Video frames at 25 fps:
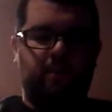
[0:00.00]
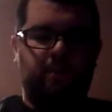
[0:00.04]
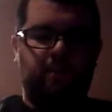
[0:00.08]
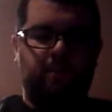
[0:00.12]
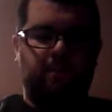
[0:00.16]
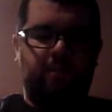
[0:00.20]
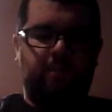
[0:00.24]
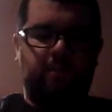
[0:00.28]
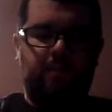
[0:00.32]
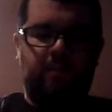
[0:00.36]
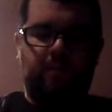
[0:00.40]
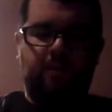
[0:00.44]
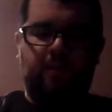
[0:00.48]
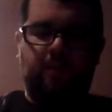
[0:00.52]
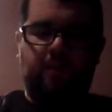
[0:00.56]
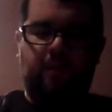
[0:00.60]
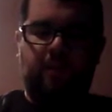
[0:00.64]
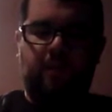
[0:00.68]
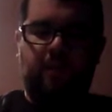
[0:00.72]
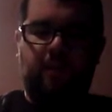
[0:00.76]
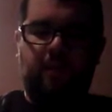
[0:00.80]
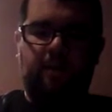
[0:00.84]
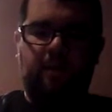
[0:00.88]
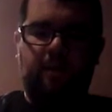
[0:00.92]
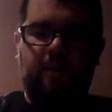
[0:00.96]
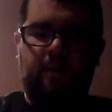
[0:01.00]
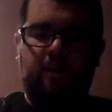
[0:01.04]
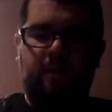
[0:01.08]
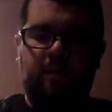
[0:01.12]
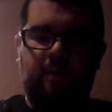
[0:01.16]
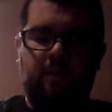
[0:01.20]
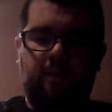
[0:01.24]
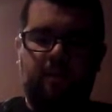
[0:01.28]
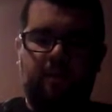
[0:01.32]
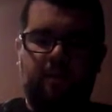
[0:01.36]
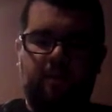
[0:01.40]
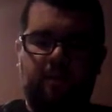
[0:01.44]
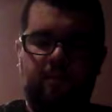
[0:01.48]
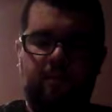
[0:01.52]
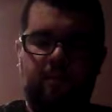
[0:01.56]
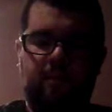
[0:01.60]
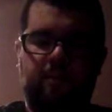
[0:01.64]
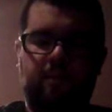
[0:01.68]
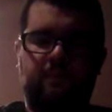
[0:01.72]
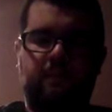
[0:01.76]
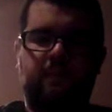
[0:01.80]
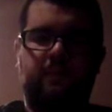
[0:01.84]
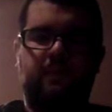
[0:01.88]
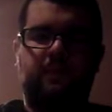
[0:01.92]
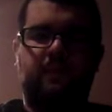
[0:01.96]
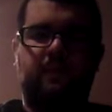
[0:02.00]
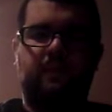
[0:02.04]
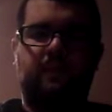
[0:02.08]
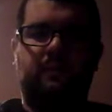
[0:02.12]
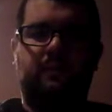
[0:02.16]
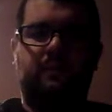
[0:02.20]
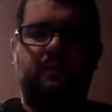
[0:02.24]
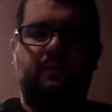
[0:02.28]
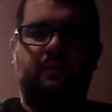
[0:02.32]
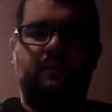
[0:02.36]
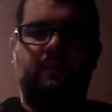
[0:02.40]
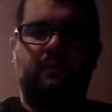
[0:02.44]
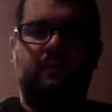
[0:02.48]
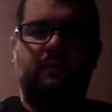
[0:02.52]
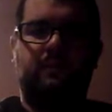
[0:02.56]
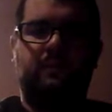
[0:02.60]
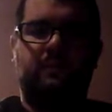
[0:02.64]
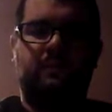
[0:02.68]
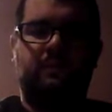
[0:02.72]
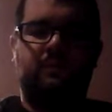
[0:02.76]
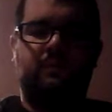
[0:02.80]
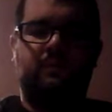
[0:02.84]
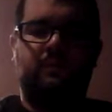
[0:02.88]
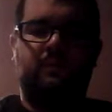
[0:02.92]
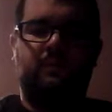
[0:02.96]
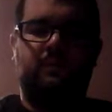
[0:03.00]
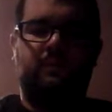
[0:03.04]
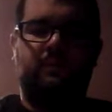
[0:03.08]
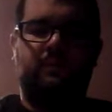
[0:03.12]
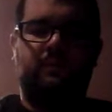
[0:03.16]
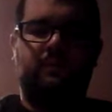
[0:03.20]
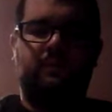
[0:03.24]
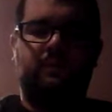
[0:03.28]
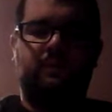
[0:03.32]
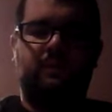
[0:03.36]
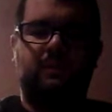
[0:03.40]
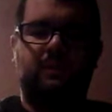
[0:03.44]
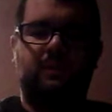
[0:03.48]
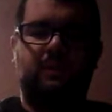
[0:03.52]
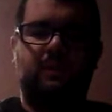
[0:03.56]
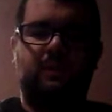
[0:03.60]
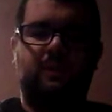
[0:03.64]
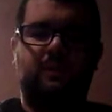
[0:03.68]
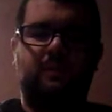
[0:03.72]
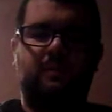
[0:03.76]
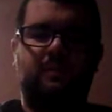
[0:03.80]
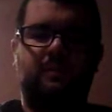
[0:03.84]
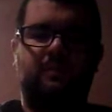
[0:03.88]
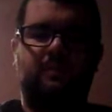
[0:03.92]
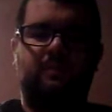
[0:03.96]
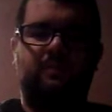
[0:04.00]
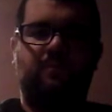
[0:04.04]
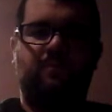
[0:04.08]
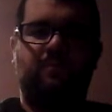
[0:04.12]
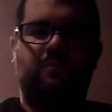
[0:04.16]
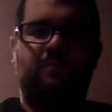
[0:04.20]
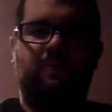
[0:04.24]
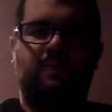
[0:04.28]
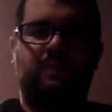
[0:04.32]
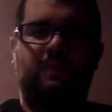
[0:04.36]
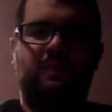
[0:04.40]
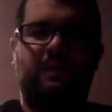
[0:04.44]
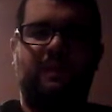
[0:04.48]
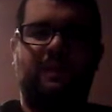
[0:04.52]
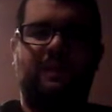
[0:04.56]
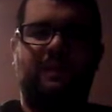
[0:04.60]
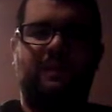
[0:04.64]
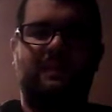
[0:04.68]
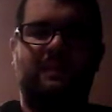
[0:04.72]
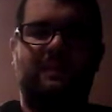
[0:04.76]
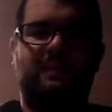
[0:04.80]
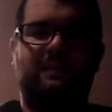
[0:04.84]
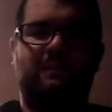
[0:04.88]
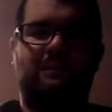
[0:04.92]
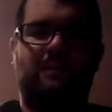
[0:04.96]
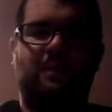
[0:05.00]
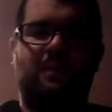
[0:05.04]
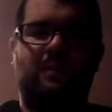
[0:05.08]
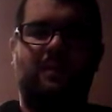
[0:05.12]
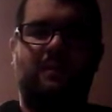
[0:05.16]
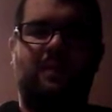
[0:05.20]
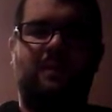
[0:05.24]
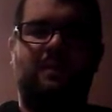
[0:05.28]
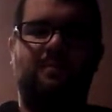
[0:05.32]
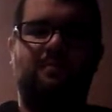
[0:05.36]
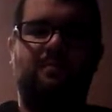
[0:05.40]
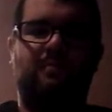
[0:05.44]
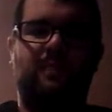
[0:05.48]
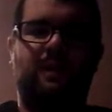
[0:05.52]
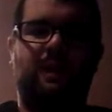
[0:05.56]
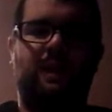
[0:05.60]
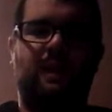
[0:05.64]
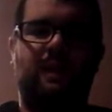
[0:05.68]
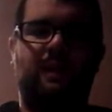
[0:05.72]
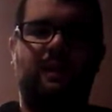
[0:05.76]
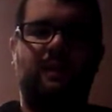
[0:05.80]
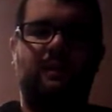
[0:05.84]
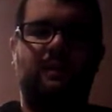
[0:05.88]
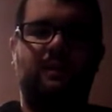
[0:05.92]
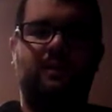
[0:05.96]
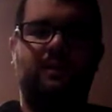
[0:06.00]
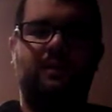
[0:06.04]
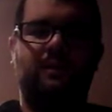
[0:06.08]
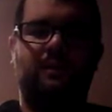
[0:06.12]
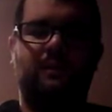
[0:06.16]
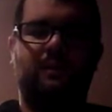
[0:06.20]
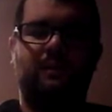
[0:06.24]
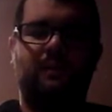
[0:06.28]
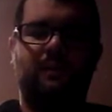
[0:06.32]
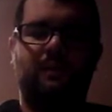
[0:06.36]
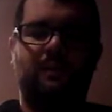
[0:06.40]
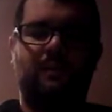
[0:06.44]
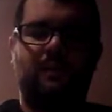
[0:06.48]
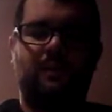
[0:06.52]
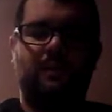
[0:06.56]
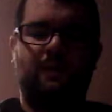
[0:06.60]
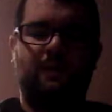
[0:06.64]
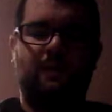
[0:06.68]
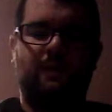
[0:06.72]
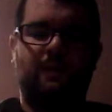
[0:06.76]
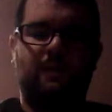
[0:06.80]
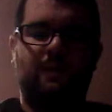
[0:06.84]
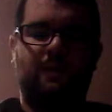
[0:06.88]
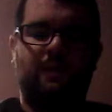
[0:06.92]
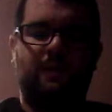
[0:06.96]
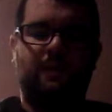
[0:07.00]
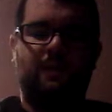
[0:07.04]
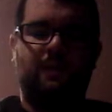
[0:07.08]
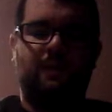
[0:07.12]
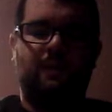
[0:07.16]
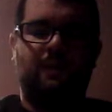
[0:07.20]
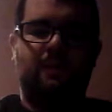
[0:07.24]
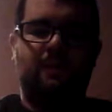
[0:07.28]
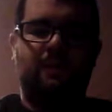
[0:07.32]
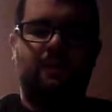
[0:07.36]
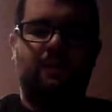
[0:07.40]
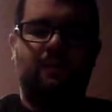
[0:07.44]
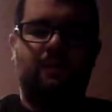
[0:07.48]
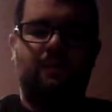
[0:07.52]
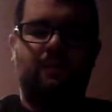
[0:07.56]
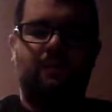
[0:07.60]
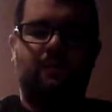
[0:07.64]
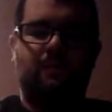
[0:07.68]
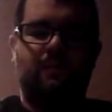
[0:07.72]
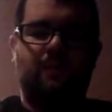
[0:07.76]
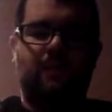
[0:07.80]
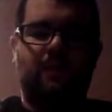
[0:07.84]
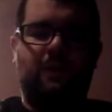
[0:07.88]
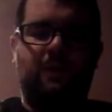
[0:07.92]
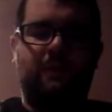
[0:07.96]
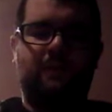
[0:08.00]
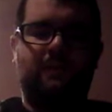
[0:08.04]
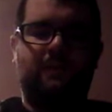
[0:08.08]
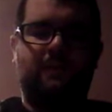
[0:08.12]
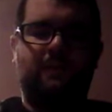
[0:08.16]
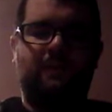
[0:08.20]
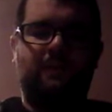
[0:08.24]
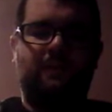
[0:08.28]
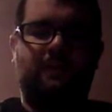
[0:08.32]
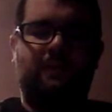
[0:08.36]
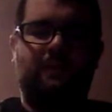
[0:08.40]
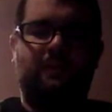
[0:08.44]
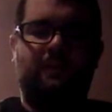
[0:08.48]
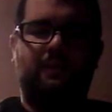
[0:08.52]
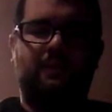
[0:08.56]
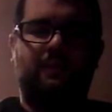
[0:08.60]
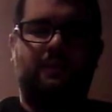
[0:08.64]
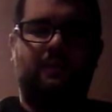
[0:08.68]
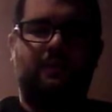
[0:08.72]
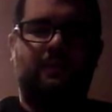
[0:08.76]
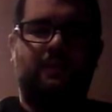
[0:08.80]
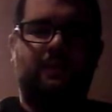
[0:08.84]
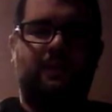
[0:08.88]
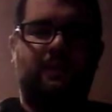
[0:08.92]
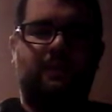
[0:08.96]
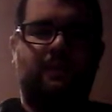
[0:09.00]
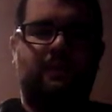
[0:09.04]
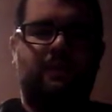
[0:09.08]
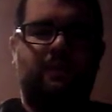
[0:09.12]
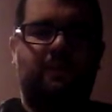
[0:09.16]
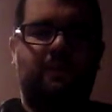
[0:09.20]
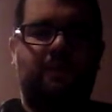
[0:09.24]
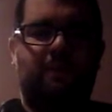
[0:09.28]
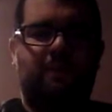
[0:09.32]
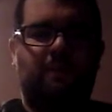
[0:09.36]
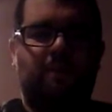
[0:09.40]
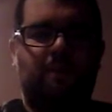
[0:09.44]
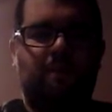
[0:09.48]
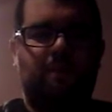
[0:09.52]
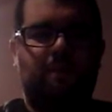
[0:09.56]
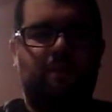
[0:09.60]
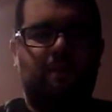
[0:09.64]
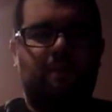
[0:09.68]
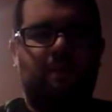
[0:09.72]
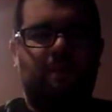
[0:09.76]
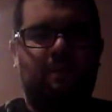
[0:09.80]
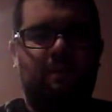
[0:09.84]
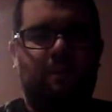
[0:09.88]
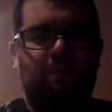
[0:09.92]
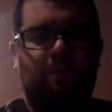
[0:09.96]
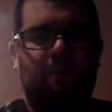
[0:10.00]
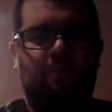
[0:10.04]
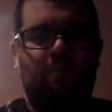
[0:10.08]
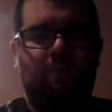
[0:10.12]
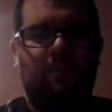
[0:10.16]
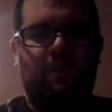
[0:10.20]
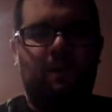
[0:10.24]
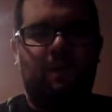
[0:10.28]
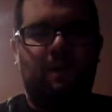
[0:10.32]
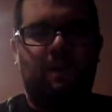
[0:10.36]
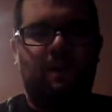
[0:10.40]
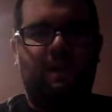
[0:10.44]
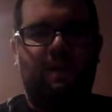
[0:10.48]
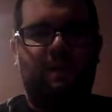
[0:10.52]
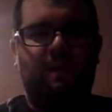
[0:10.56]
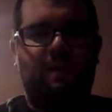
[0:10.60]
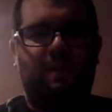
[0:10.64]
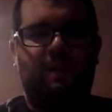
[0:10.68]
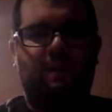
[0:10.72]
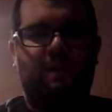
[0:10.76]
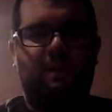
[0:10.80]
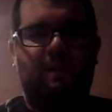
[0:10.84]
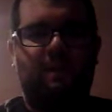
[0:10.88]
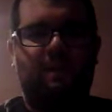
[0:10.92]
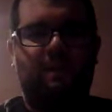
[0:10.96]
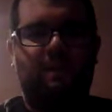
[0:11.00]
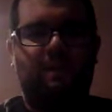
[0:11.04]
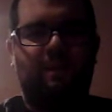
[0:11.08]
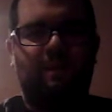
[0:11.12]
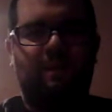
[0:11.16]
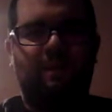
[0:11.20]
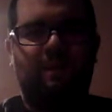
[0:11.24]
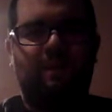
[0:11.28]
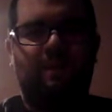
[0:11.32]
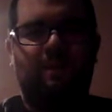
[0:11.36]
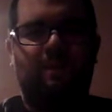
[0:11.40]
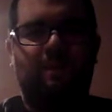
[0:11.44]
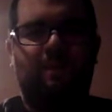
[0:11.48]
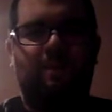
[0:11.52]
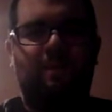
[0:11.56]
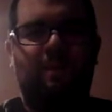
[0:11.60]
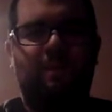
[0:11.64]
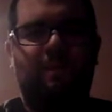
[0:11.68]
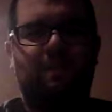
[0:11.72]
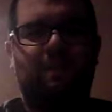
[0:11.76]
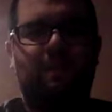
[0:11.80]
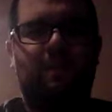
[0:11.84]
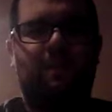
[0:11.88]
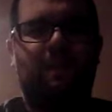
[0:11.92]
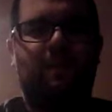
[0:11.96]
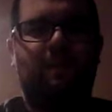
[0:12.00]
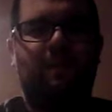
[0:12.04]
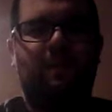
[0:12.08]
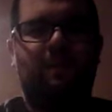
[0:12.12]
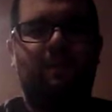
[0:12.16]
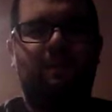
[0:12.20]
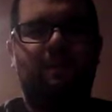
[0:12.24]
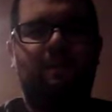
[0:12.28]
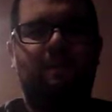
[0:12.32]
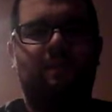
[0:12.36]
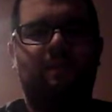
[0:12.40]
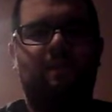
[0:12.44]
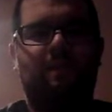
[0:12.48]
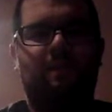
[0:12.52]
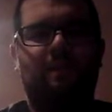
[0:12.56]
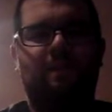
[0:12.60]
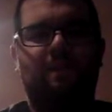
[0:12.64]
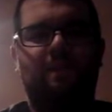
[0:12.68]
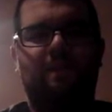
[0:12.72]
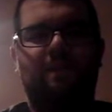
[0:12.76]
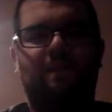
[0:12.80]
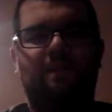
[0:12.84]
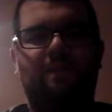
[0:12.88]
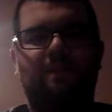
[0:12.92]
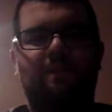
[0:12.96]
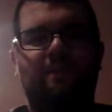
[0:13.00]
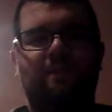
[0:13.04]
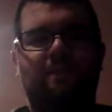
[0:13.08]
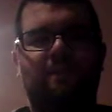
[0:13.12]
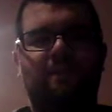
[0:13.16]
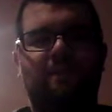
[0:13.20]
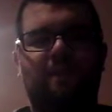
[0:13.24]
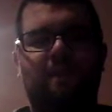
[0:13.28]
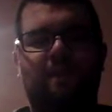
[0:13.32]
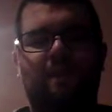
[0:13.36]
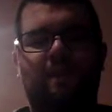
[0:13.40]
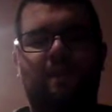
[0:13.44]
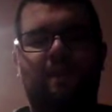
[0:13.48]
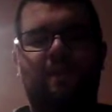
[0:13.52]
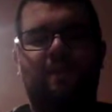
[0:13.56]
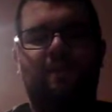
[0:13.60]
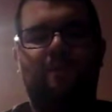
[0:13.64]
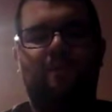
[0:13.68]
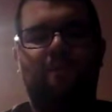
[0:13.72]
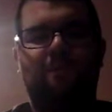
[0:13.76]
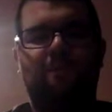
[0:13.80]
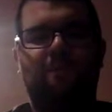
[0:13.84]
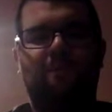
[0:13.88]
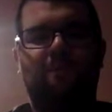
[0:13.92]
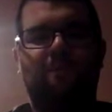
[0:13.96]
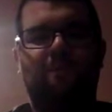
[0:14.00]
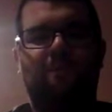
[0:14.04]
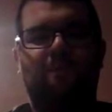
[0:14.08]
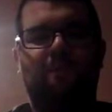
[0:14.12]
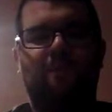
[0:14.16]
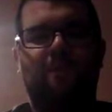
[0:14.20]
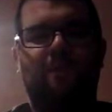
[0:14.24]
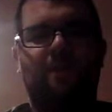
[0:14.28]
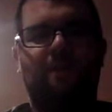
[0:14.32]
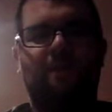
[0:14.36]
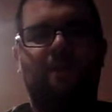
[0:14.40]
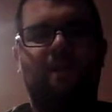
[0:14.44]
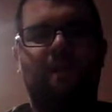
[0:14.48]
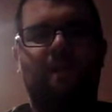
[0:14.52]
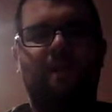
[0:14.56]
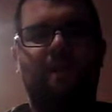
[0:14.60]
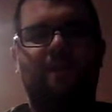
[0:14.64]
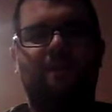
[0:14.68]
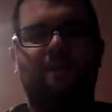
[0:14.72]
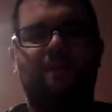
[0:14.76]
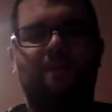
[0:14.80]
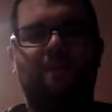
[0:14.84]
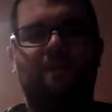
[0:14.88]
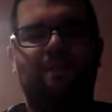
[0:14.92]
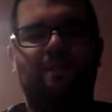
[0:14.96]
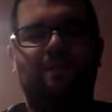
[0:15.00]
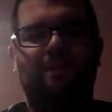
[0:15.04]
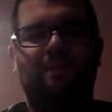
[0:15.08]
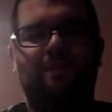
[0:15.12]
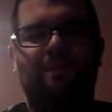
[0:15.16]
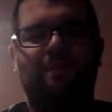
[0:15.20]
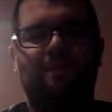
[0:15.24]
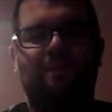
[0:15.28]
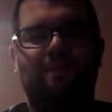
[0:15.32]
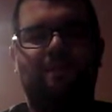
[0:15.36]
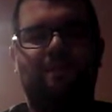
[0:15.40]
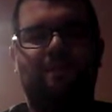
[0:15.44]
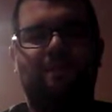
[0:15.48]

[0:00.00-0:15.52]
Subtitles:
See this right here? Looks like it's barely in mint condition. But if I turn to the back, you'll be thinking, did I go somewhere to get this?